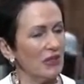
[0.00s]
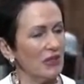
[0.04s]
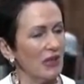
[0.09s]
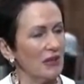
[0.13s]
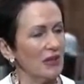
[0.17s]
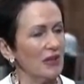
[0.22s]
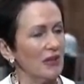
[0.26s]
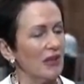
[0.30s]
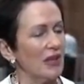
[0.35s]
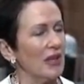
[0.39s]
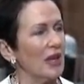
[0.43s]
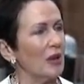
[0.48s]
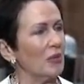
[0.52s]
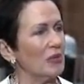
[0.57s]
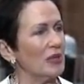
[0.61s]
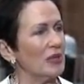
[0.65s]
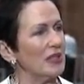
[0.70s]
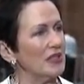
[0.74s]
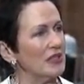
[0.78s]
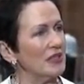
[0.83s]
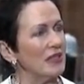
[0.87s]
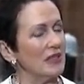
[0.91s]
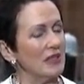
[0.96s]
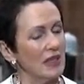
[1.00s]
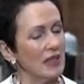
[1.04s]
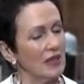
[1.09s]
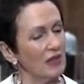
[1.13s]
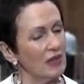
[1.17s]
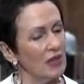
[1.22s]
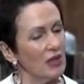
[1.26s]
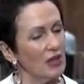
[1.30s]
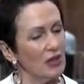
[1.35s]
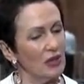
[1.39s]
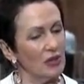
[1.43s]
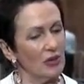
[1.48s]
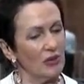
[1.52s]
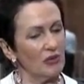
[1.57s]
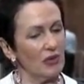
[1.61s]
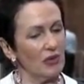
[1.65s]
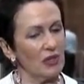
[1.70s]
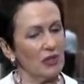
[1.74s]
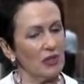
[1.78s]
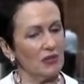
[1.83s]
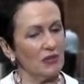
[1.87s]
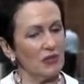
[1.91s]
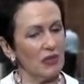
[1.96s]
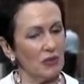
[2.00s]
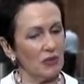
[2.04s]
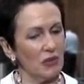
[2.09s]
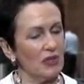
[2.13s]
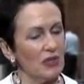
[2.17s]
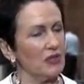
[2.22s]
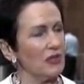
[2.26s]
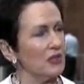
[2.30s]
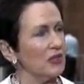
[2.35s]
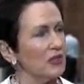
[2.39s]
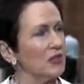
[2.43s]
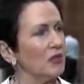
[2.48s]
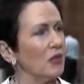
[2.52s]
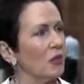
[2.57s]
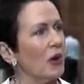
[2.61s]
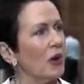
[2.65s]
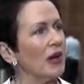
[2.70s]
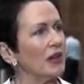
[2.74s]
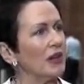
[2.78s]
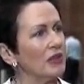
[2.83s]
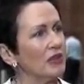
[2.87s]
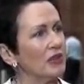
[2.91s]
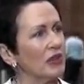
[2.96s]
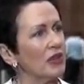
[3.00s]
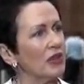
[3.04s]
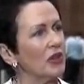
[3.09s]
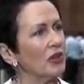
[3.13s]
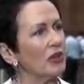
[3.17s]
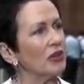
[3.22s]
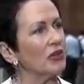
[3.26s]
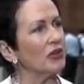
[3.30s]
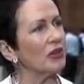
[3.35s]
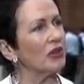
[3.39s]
and I think that happened in Sydney, even though there were very different reasons for why it had occurred.